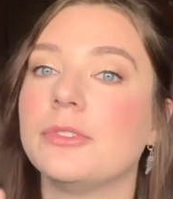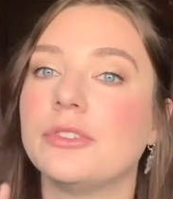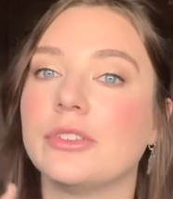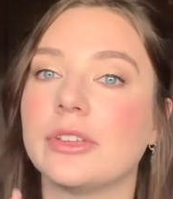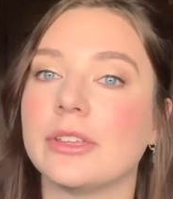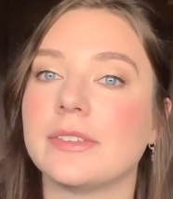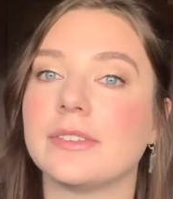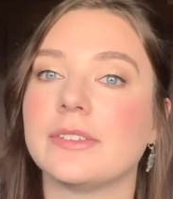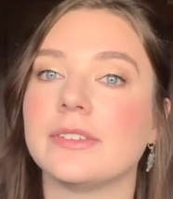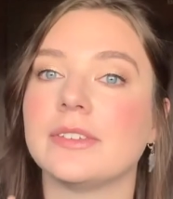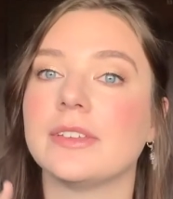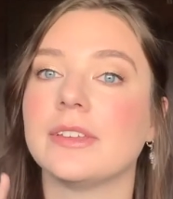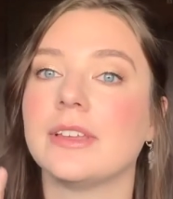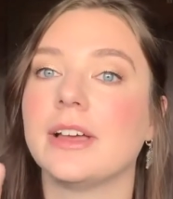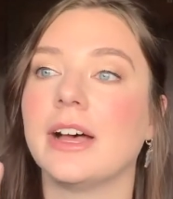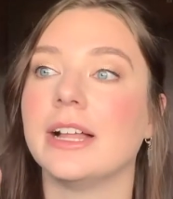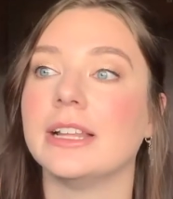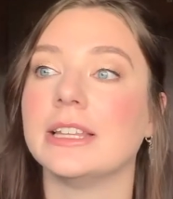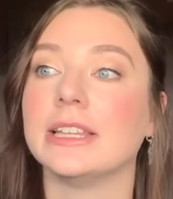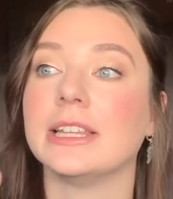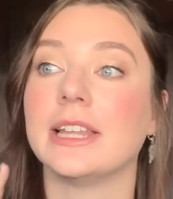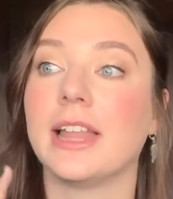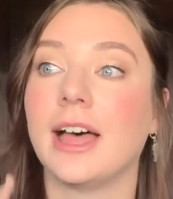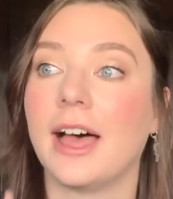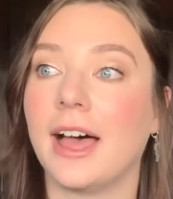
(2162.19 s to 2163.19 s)
just a
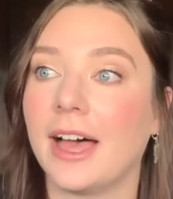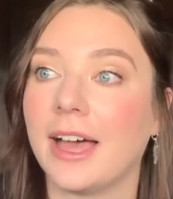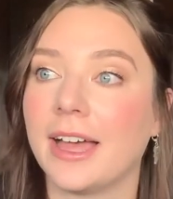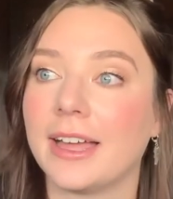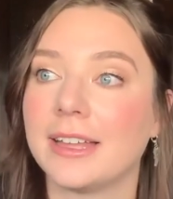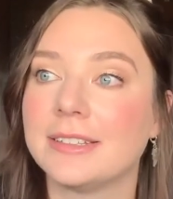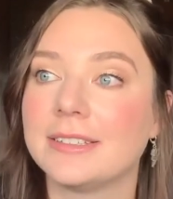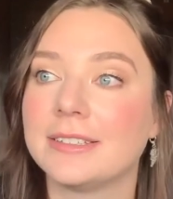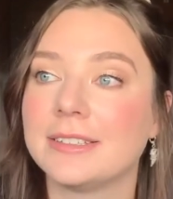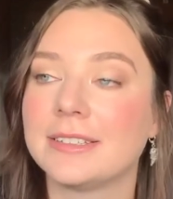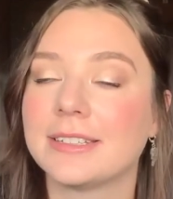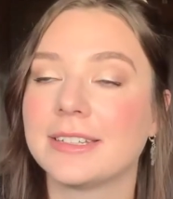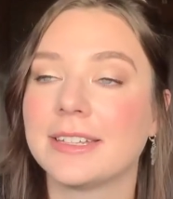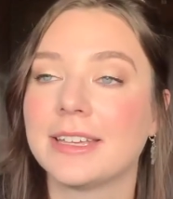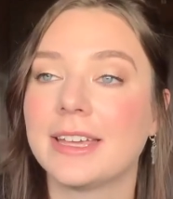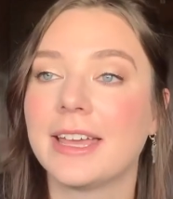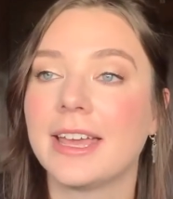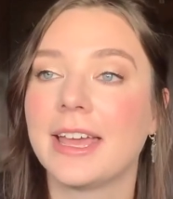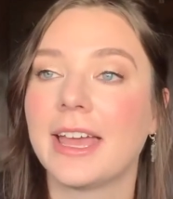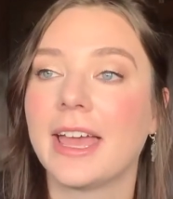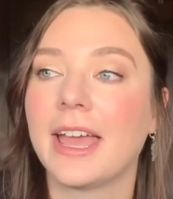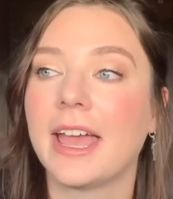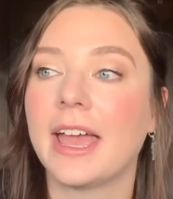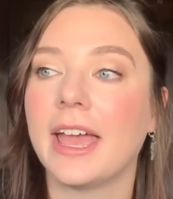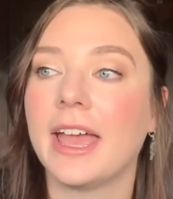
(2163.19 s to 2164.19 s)
lot.
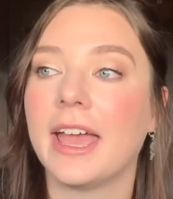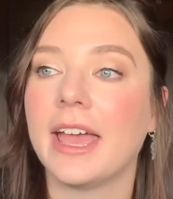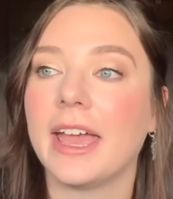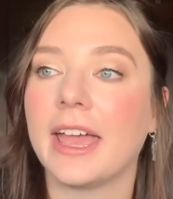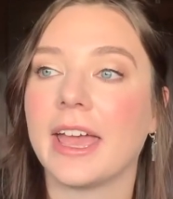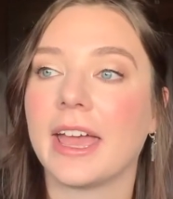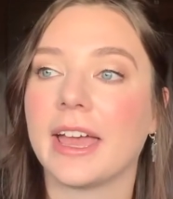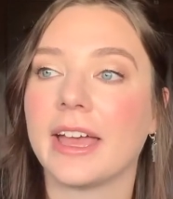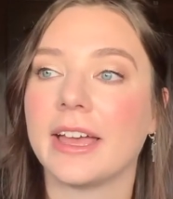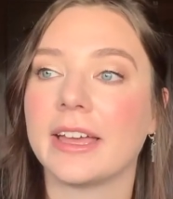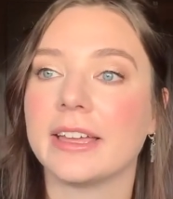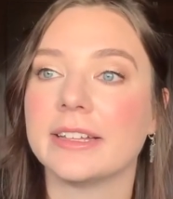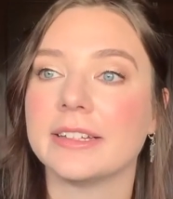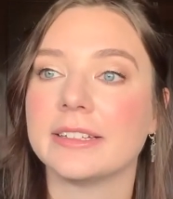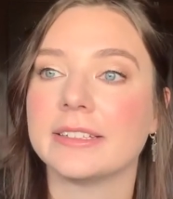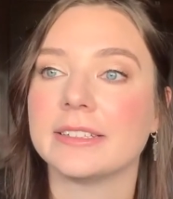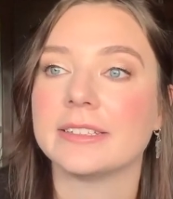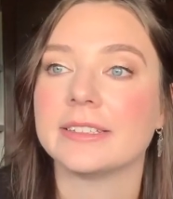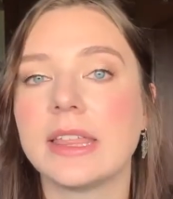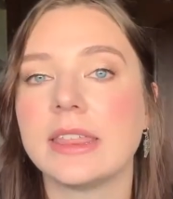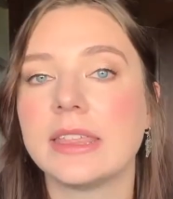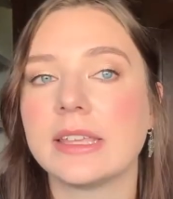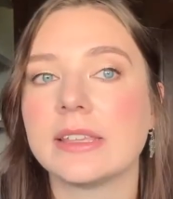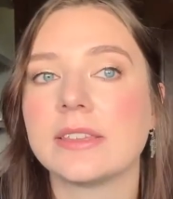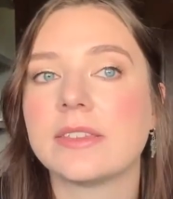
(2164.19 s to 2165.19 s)
And
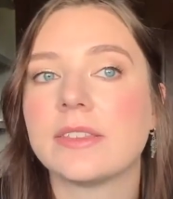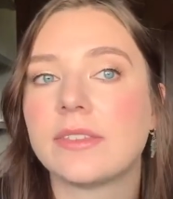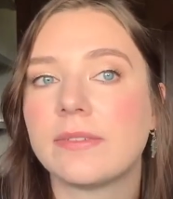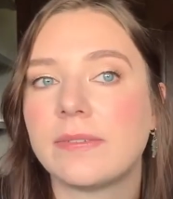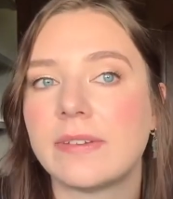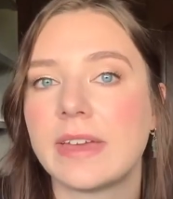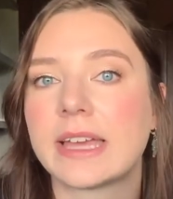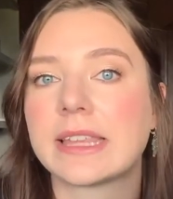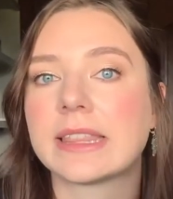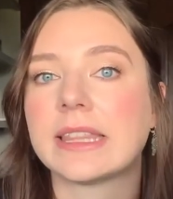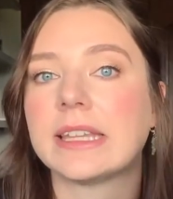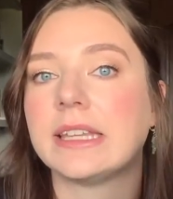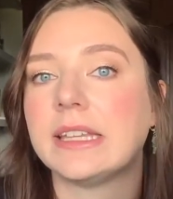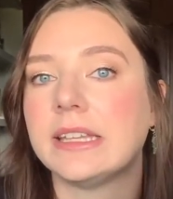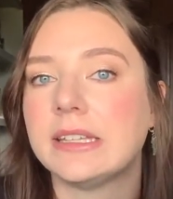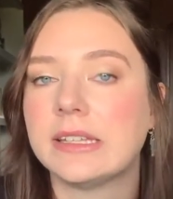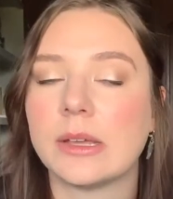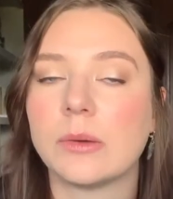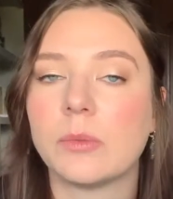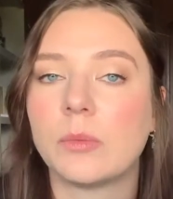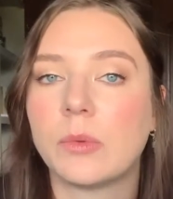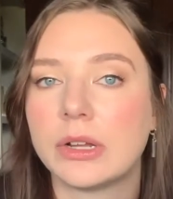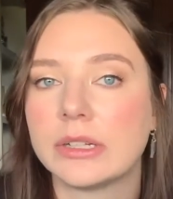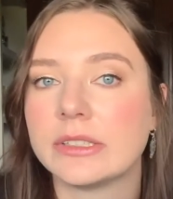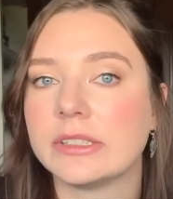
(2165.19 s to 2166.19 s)
I think it's the fact that he
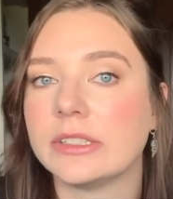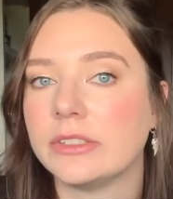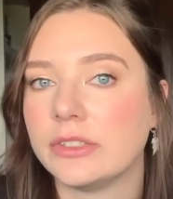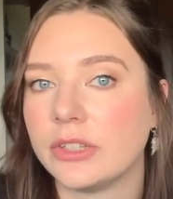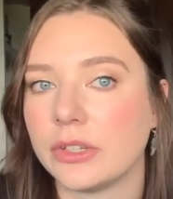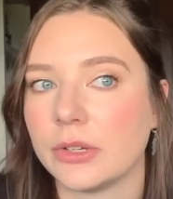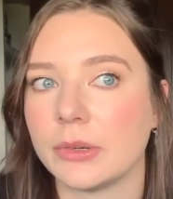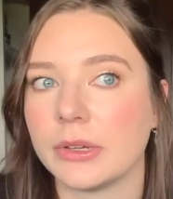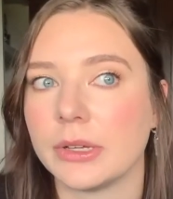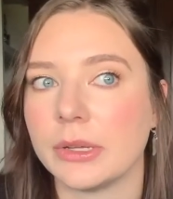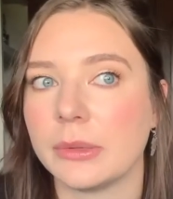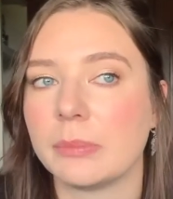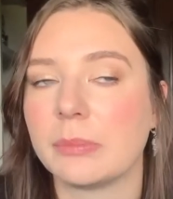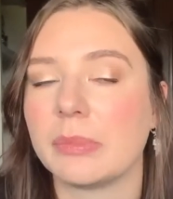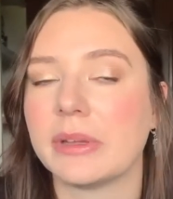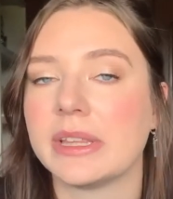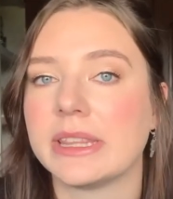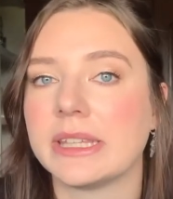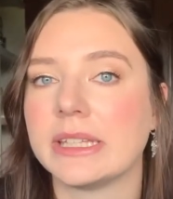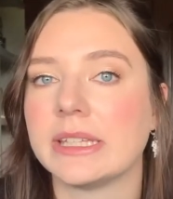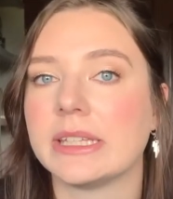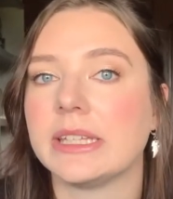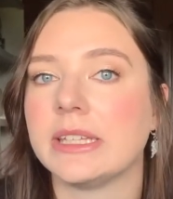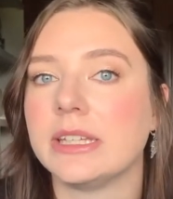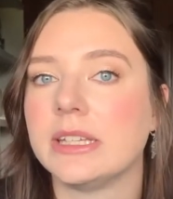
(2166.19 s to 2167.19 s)
didn't want to do it, but
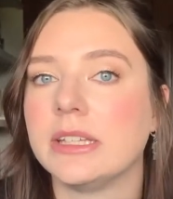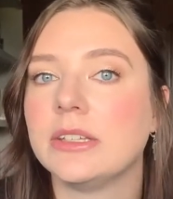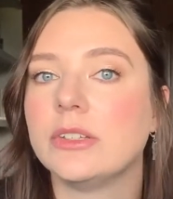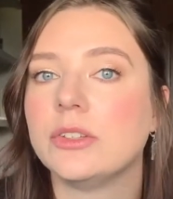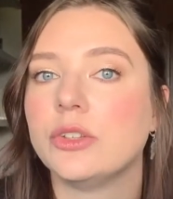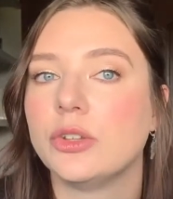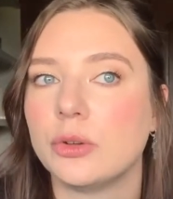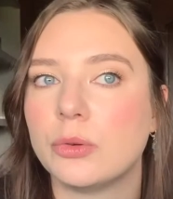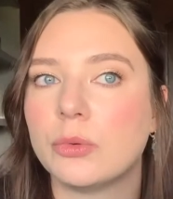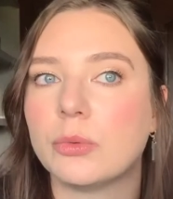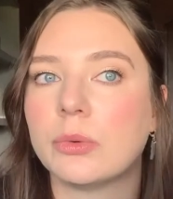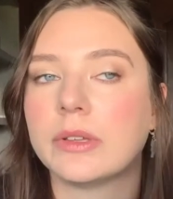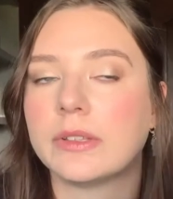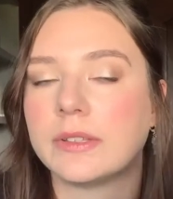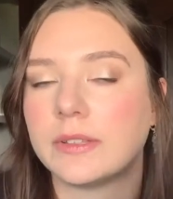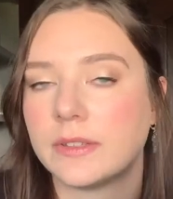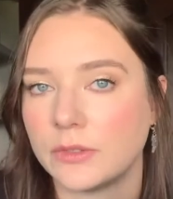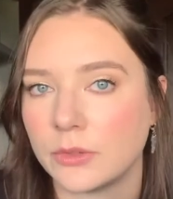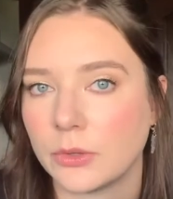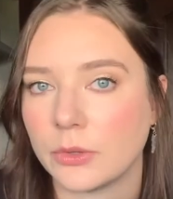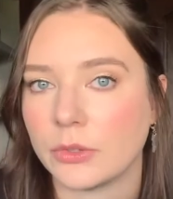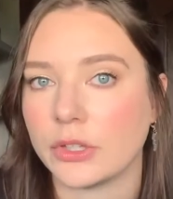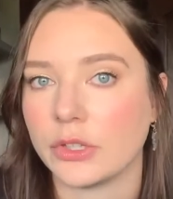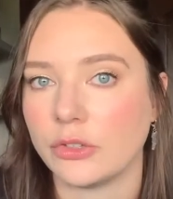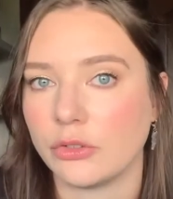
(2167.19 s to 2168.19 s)
that he knew it was his
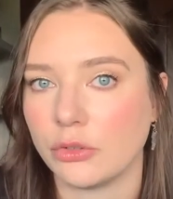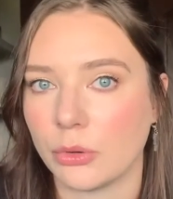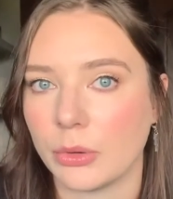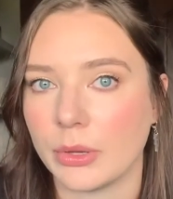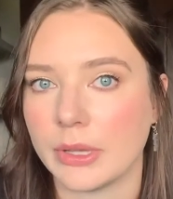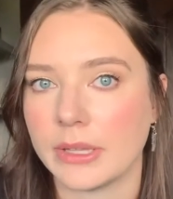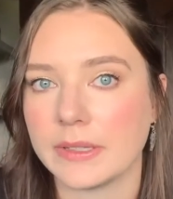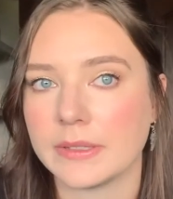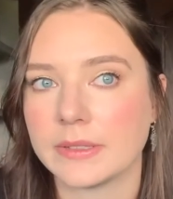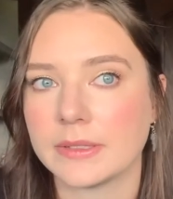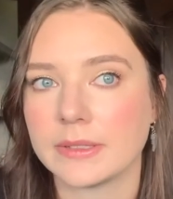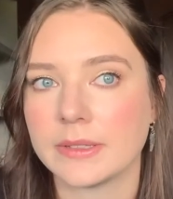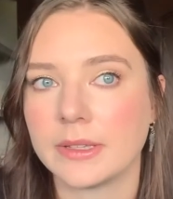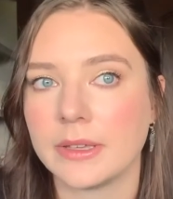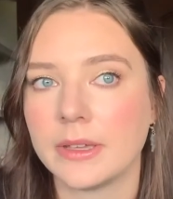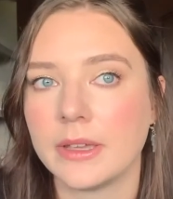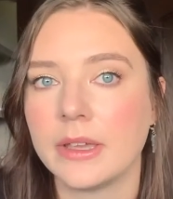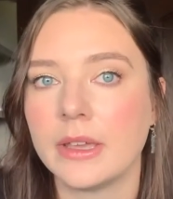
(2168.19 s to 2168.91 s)
only choice